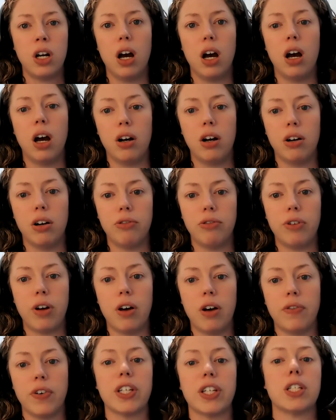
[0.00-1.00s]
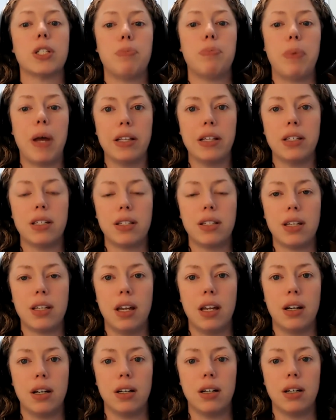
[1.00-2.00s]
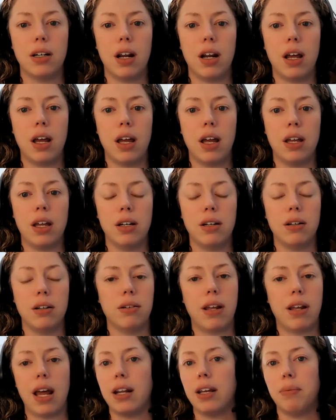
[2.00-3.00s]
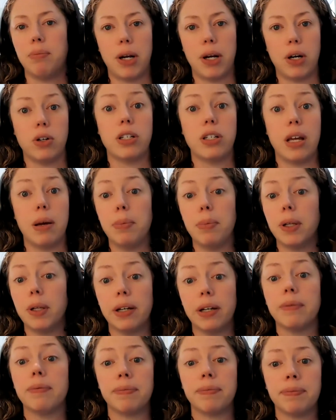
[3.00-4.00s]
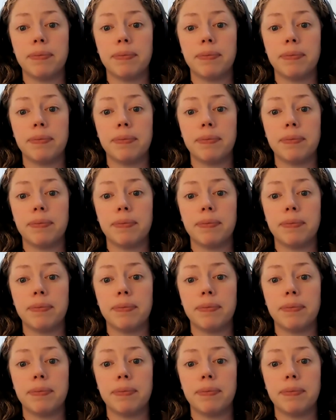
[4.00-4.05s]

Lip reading: of expense and in getting better sampling?